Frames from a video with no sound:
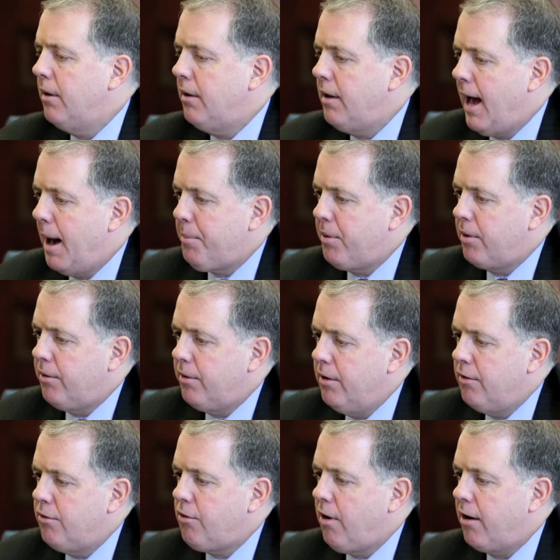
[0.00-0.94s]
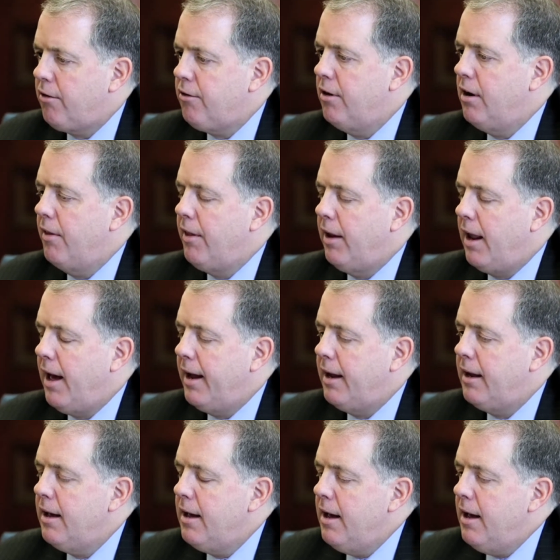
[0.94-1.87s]
capital construction and the
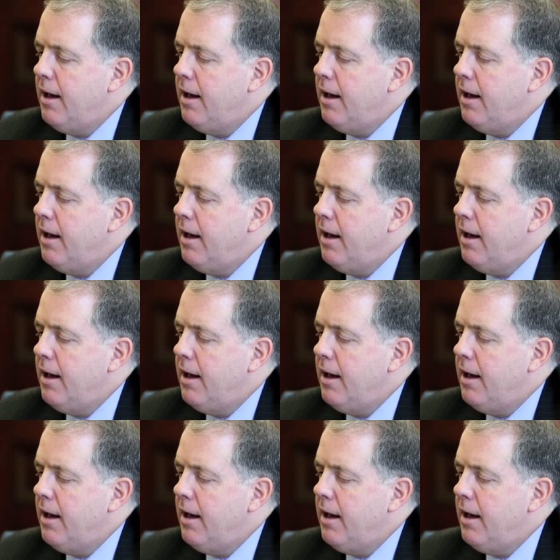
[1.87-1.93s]
like.